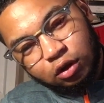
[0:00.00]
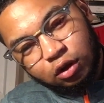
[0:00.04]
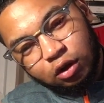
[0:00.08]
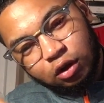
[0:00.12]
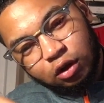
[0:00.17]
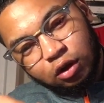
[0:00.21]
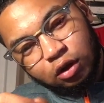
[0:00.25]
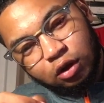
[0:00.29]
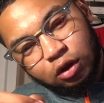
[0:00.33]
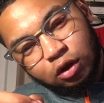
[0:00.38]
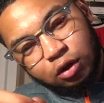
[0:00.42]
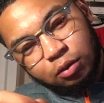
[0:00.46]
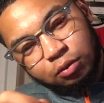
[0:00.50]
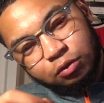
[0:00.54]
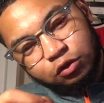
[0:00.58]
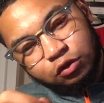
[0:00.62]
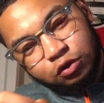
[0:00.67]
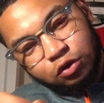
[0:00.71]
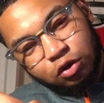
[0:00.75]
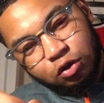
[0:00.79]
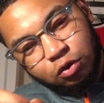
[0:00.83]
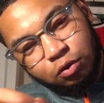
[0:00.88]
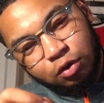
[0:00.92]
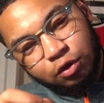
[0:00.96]
And I'm
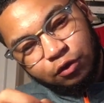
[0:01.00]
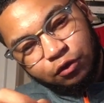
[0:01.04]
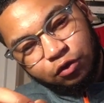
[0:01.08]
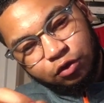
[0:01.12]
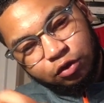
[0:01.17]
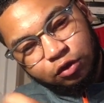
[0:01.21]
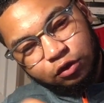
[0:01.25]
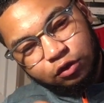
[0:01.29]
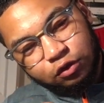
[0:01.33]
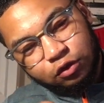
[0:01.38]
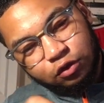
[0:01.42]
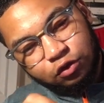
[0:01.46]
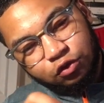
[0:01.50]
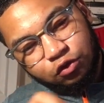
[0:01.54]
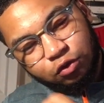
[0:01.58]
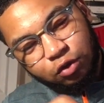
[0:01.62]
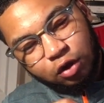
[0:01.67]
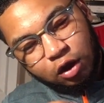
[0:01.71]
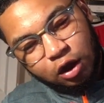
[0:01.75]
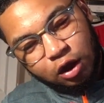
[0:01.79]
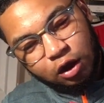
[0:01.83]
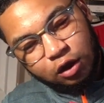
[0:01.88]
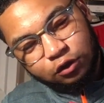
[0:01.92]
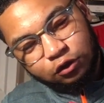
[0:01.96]
just gonna wait for this to
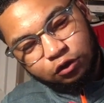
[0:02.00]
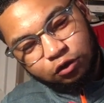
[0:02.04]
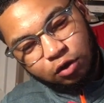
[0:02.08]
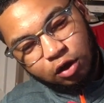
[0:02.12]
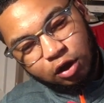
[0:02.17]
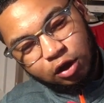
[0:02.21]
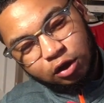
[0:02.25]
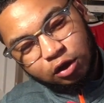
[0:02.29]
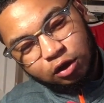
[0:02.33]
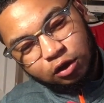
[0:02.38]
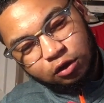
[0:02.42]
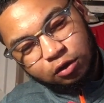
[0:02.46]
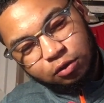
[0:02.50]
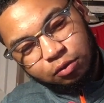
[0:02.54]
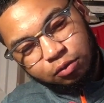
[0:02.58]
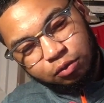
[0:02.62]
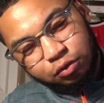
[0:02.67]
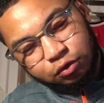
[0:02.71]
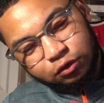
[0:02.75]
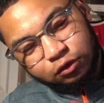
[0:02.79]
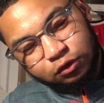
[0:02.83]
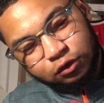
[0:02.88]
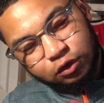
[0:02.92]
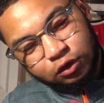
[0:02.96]
dry so I can
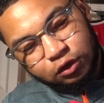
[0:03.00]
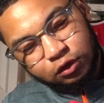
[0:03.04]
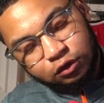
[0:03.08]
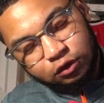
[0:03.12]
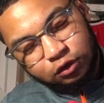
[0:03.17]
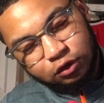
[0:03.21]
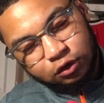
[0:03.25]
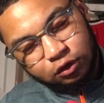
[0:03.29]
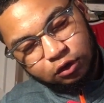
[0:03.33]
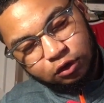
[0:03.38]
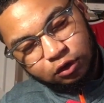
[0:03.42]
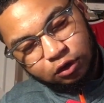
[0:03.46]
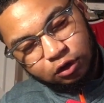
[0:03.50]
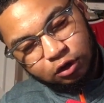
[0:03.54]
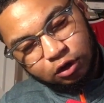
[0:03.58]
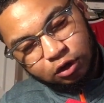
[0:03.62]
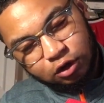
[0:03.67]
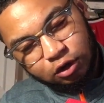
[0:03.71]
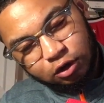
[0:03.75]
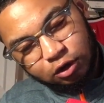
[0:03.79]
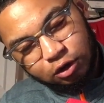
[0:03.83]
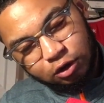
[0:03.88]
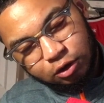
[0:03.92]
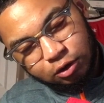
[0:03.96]
proceed to
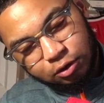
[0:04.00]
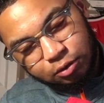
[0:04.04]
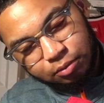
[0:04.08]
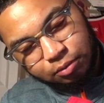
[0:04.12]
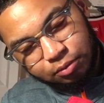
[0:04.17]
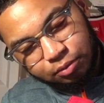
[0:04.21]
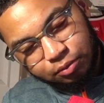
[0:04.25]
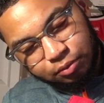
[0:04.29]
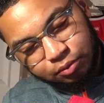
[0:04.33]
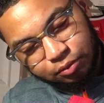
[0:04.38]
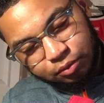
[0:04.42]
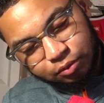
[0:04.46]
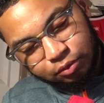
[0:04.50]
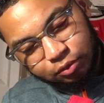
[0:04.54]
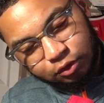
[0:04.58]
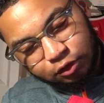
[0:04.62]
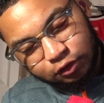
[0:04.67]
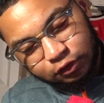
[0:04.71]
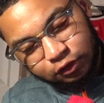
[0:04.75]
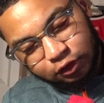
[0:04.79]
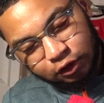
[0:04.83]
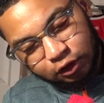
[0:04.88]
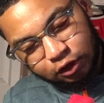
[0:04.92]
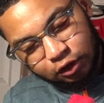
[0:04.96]
the
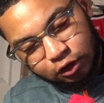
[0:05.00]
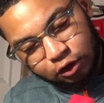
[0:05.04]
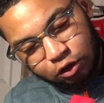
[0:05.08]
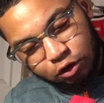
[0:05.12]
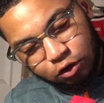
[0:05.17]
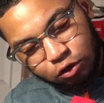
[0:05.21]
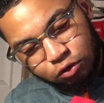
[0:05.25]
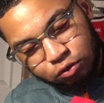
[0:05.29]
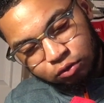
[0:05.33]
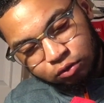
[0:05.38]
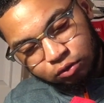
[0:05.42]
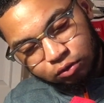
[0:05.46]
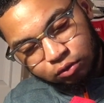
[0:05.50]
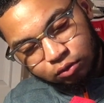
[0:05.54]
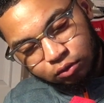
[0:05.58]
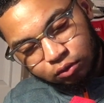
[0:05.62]
second coat